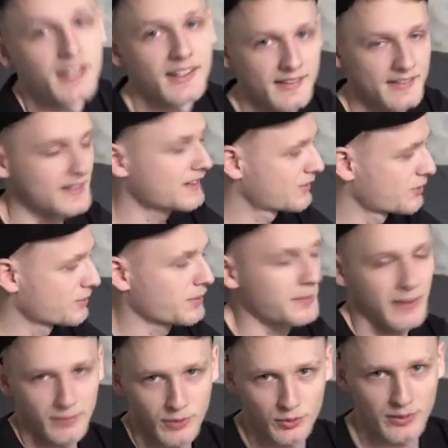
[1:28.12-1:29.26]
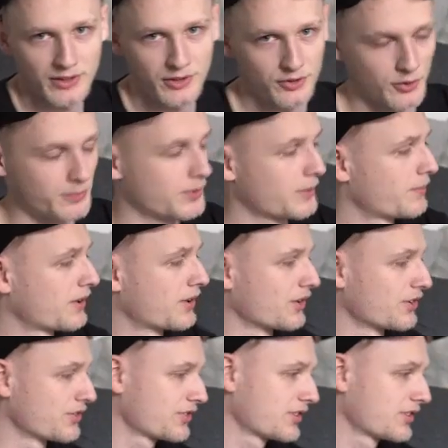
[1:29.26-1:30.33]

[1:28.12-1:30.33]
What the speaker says: see his jumper. Pablo's wearing a jumper because